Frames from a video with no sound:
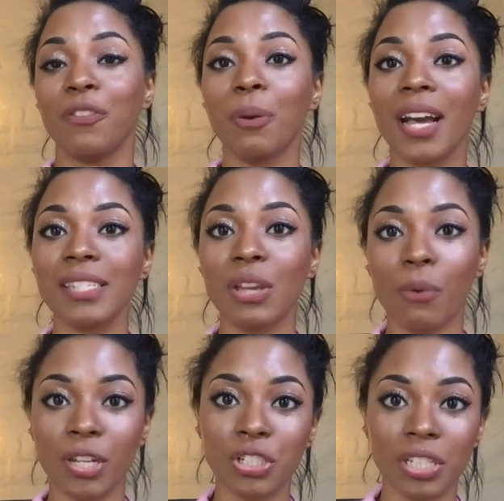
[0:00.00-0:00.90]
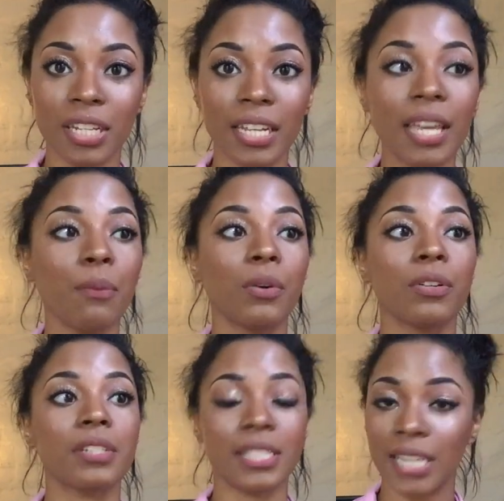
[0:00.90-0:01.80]
If you ask a question, it
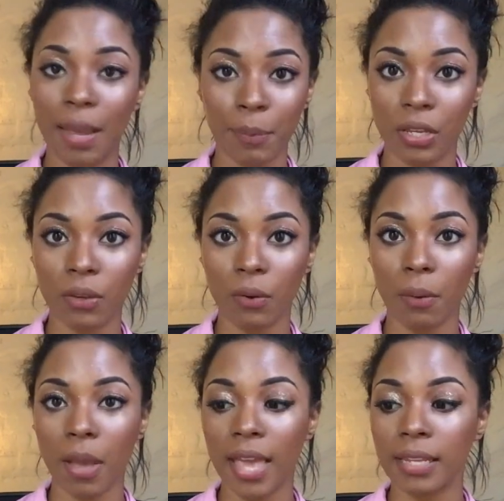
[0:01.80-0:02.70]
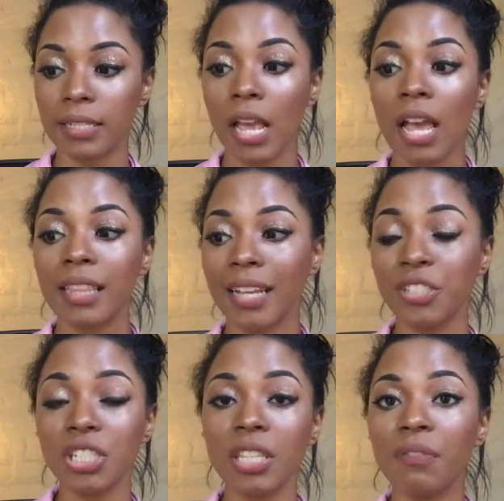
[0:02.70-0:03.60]
will snap at you. And
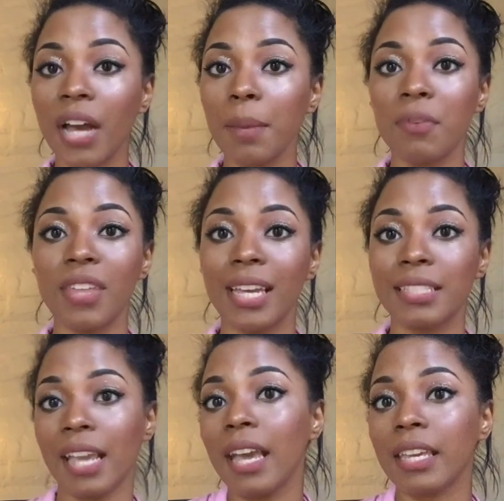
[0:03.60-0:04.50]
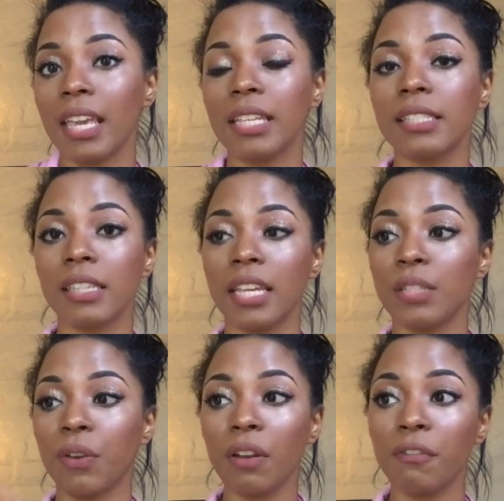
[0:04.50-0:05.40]
that's just the vibe of that deck. It's
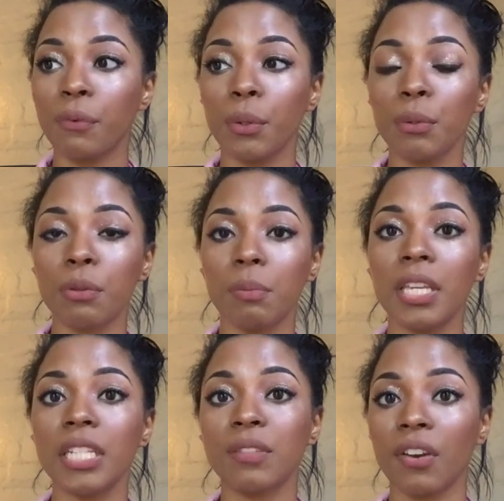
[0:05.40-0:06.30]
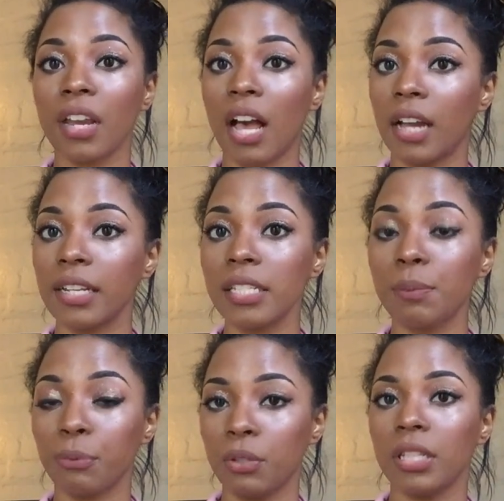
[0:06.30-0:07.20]
it's very forward with me, it's very honest,
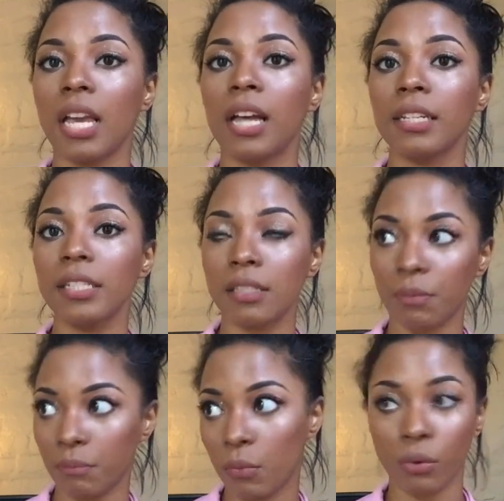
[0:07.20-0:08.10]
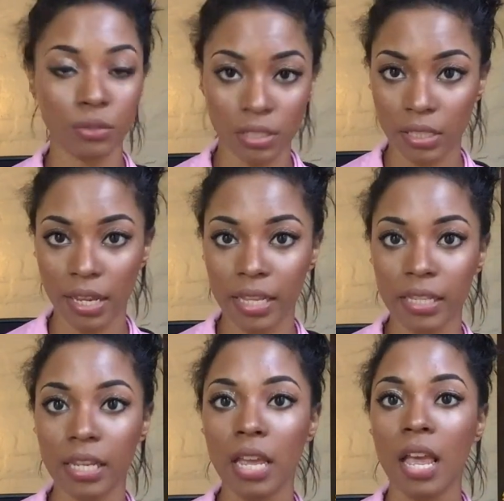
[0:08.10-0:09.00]
brutally honest, most
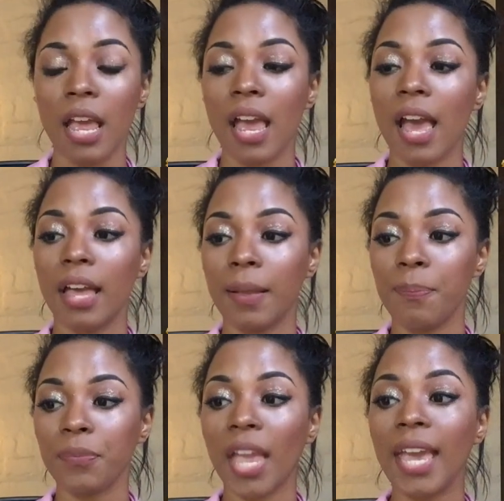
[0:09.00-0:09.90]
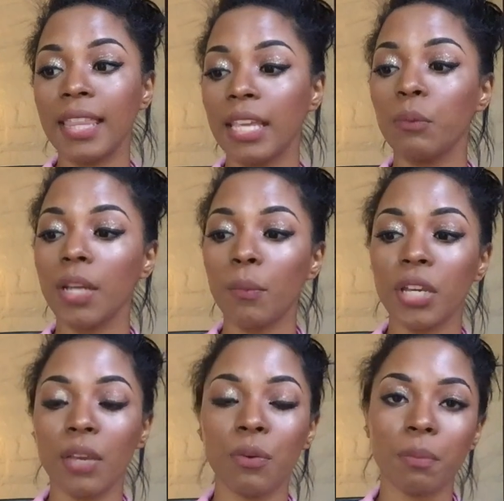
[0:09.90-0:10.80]
likely. Um, and then when I'm
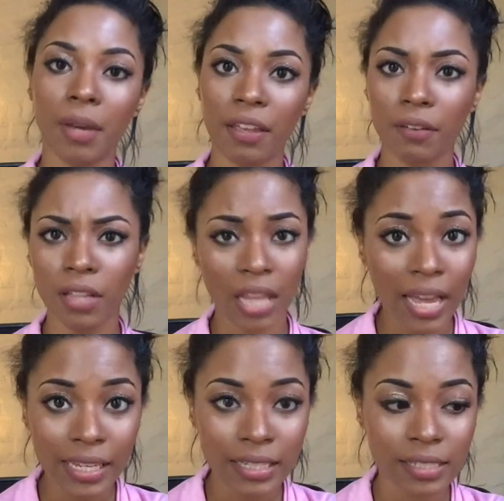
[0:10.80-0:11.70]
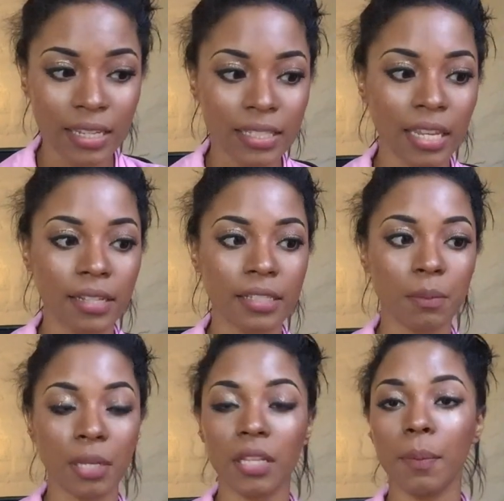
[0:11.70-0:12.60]
working with my clients, it tends
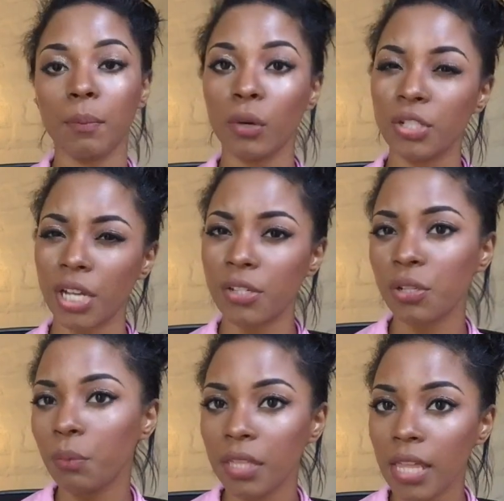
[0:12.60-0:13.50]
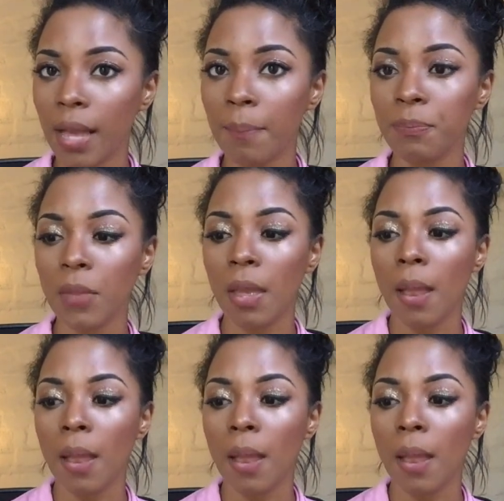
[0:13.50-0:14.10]
to be a little bit more gentle with them.